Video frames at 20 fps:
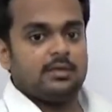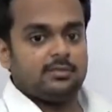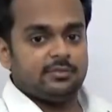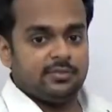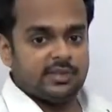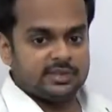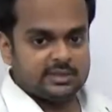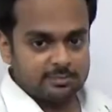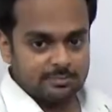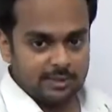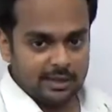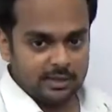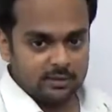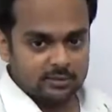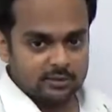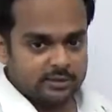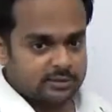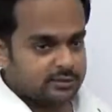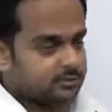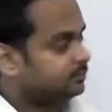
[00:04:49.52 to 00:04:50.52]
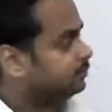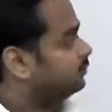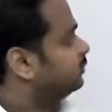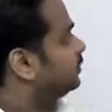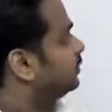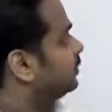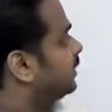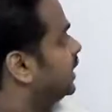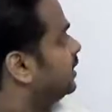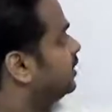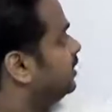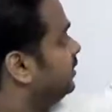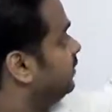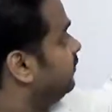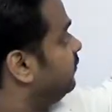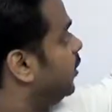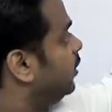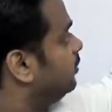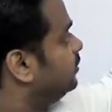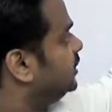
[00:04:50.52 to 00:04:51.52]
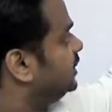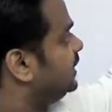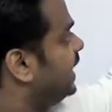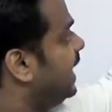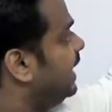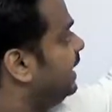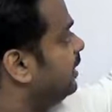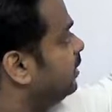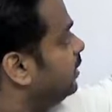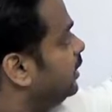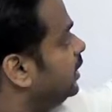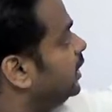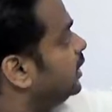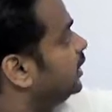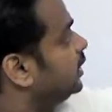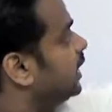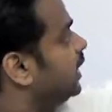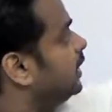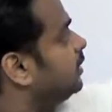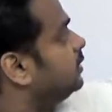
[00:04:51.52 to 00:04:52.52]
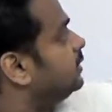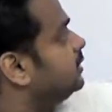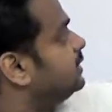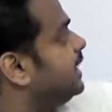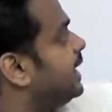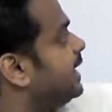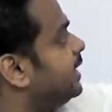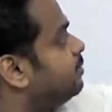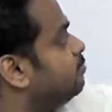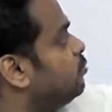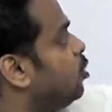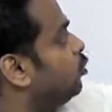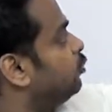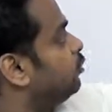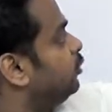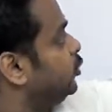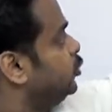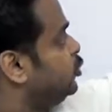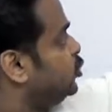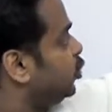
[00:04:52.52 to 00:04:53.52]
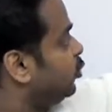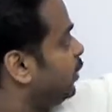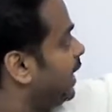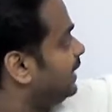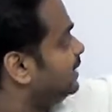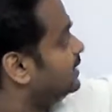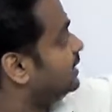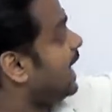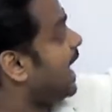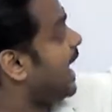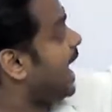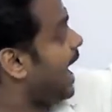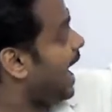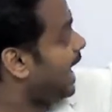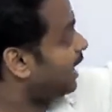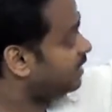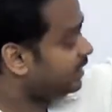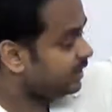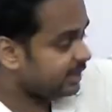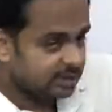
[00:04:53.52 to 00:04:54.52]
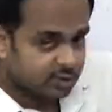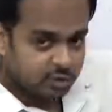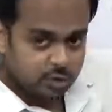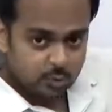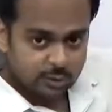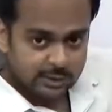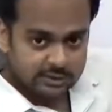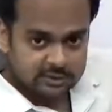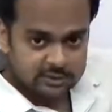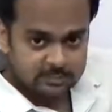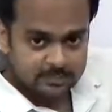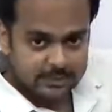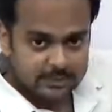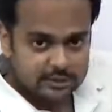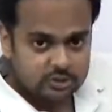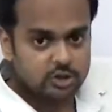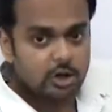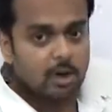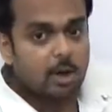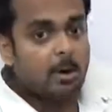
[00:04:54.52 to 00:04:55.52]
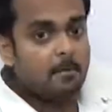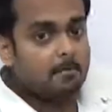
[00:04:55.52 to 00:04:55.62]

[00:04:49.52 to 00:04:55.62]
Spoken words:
This means that the verb say can take both direct and indirect speech,